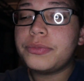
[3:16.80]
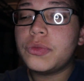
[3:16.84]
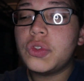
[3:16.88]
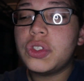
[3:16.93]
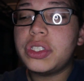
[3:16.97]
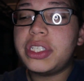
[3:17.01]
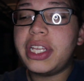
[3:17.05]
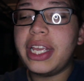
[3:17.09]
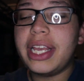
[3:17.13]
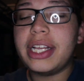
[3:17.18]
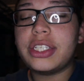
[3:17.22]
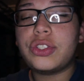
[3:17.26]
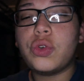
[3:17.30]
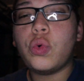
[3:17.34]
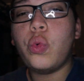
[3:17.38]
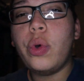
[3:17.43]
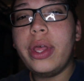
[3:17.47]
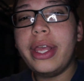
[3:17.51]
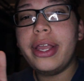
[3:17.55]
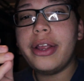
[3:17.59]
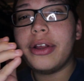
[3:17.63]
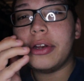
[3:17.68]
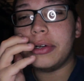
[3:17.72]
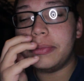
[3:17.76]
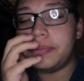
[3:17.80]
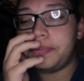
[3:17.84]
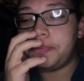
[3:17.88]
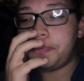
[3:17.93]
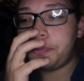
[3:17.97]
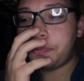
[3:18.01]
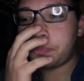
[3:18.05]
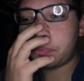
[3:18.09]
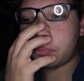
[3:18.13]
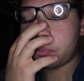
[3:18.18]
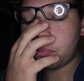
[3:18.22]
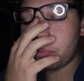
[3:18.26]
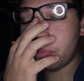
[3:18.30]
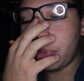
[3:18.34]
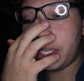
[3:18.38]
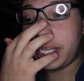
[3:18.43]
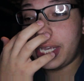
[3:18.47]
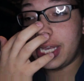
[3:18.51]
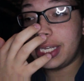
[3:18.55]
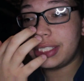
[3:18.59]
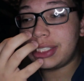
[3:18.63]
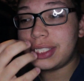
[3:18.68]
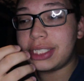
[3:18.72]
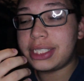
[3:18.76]
See, it's weird
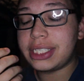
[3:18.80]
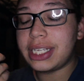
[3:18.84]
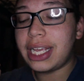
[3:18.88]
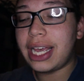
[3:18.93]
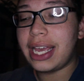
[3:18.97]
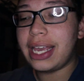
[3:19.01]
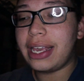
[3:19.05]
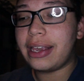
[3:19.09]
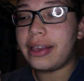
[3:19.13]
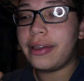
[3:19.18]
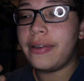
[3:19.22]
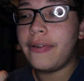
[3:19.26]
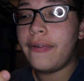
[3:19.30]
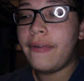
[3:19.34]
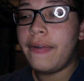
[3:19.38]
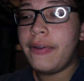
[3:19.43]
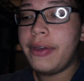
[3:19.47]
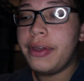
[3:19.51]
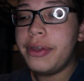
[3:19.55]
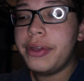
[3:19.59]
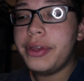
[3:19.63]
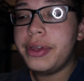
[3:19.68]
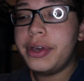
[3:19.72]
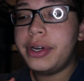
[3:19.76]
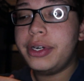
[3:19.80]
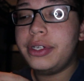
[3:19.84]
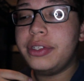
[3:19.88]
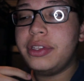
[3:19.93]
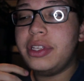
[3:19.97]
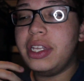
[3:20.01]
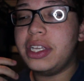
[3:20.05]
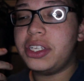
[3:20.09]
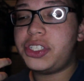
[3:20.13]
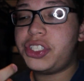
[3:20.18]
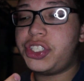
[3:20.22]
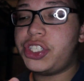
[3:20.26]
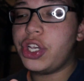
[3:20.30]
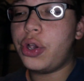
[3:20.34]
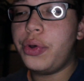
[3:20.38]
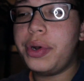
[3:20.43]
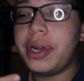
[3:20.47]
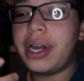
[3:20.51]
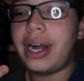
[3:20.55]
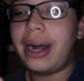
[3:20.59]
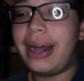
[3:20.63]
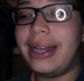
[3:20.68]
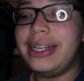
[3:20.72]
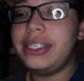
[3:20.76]
because it's like this
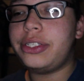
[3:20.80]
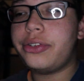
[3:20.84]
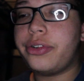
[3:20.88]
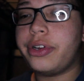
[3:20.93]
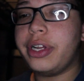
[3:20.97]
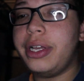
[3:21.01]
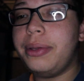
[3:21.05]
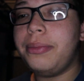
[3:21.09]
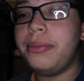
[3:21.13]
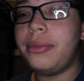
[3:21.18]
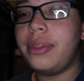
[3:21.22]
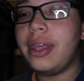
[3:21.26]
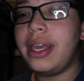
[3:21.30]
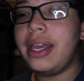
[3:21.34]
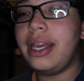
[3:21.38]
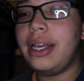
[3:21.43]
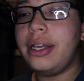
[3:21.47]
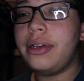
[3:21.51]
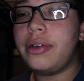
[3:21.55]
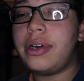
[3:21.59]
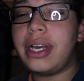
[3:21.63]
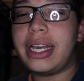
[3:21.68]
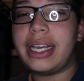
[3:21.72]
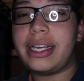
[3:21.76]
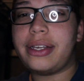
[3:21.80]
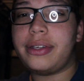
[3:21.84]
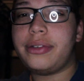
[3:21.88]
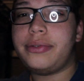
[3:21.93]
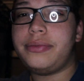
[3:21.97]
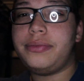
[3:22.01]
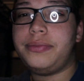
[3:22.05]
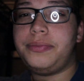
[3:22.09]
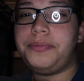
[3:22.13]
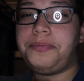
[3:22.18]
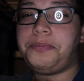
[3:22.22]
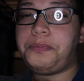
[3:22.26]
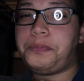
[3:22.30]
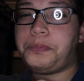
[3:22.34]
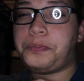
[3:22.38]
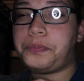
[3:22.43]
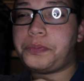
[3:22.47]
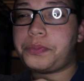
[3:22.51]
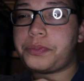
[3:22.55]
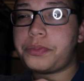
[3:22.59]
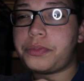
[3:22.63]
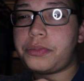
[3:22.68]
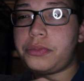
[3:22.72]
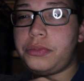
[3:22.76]
soda ice cream thing, like
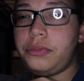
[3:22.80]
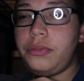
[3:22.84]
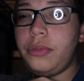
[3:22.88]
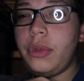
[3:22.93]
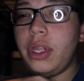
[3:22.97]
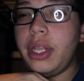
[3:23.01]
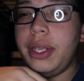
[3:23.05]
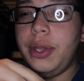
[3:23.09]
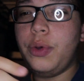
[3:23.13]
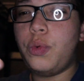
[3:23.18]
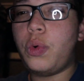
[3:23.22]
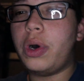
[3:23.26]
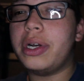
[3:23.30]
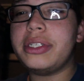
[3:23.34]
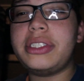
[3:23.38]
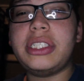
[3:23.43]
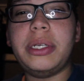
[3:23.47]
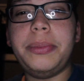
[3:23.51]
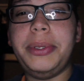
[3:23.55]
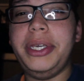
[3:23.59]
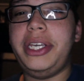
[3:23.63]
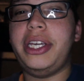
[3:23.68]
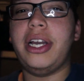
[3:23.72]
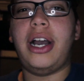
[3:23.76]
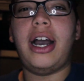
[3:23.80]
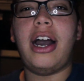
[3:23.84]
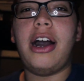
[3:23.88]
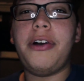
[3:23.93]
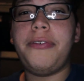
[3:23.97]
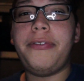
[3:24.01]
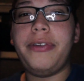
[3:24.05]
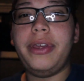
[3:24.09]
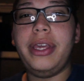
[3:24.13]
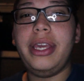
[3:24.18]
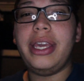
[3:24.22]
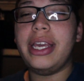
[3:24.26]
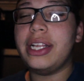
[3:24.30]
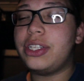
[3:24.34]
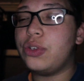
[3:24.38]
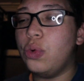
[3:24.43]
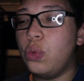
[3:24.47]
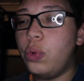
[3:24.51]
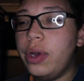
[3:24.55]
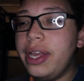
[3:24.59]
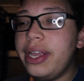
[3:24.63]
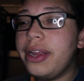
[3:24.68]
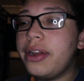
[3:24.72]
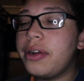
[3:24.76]
it wants to be coffee. It's
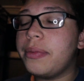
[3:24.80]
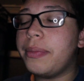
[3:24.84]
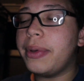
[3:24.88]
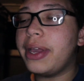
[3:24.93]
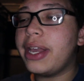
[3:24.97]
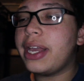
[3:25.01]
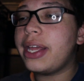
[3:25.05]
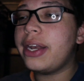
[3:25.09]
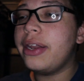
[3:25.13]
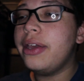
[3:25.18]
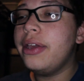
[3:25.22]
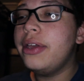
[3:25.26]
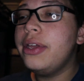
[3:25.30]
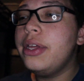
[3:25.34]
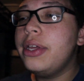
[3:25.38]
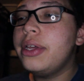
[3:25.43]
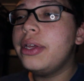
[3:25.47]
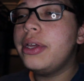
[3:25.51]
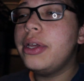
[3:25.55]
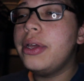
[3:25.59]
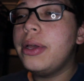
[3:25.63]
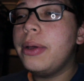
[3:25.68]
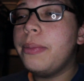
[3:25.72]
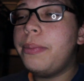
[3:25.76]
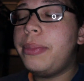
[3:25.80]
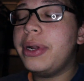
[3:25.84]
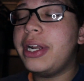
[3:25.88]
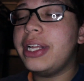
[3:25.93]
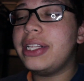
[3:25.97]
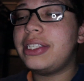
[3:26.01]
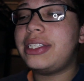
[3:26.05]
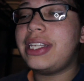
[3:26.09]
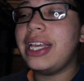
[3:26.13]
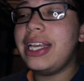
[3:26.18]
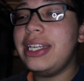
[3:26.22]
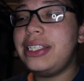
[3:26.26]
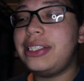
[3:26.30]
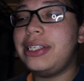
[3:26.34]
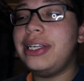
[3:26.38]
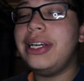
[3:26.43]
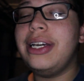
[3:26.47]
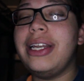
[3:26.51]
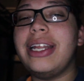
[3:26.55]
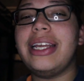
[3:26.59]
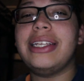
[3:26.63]
weird, man, but it tastes good.